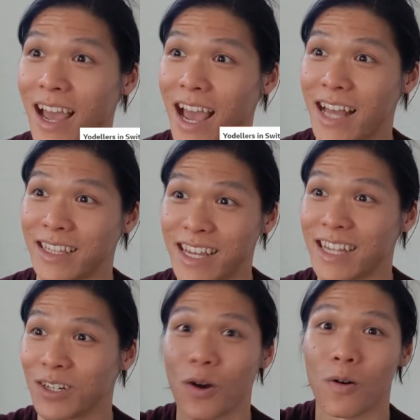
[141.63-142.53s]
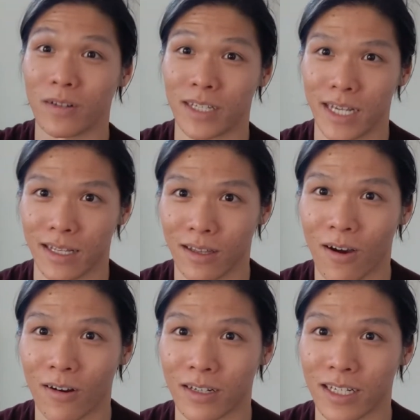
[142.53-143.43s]
and then go and take the
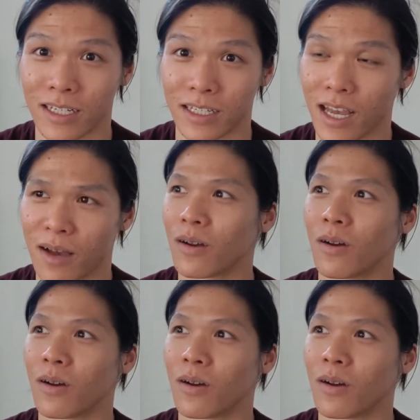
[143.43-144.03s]
R D exam.